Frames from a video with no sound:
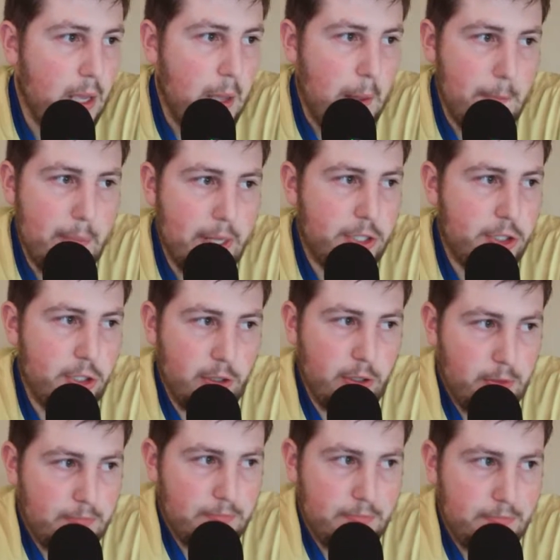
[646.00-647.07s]

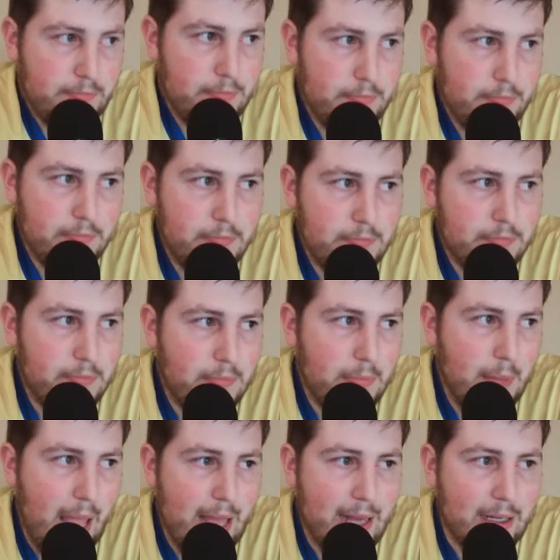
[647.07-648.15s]
Mitchell
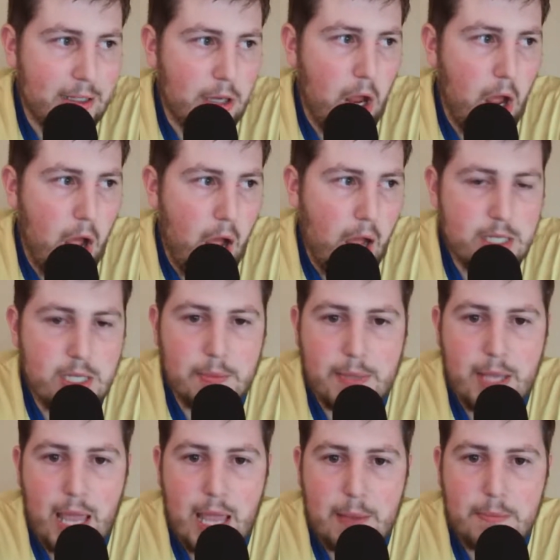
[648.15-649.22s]
had an awesome
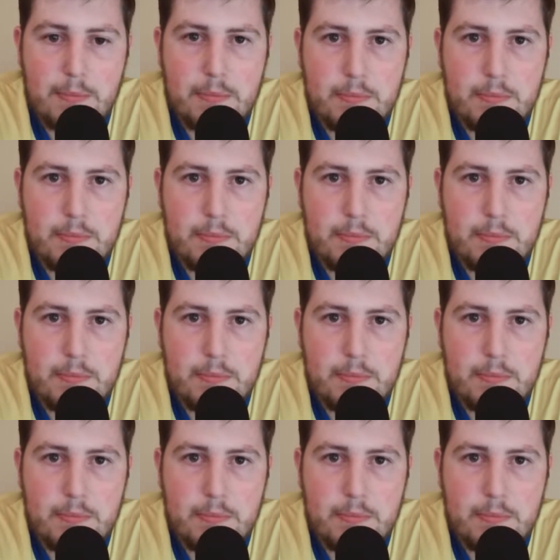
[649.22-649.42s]
game.